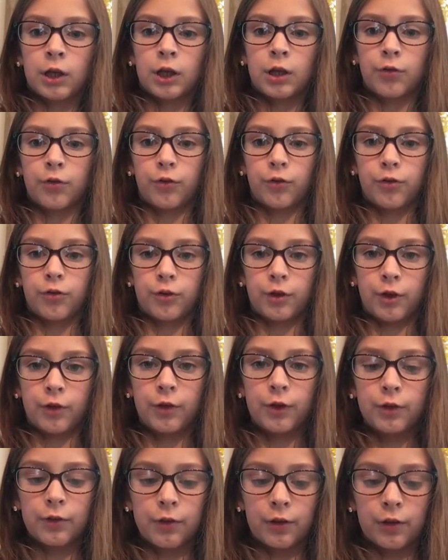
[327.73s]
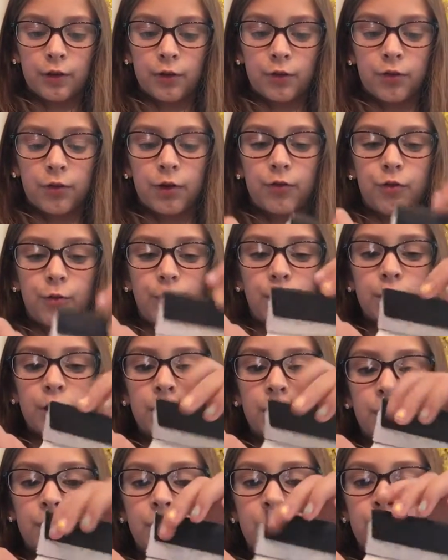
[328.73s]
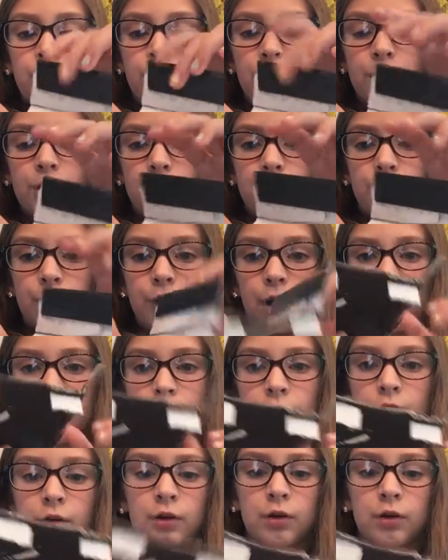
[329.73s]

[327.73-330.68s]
it will stand like this. If you want to cut this part, you can.